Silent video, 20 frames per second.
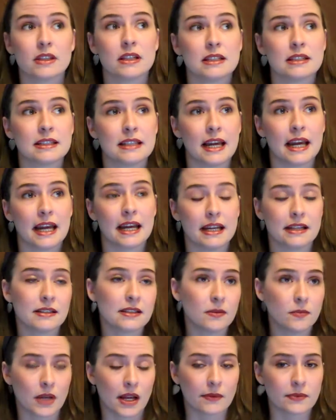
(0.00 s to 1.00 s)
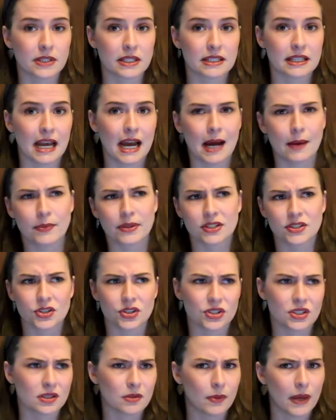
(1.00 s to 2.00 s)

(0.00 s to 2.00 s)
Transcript: say, and sometimes this happens just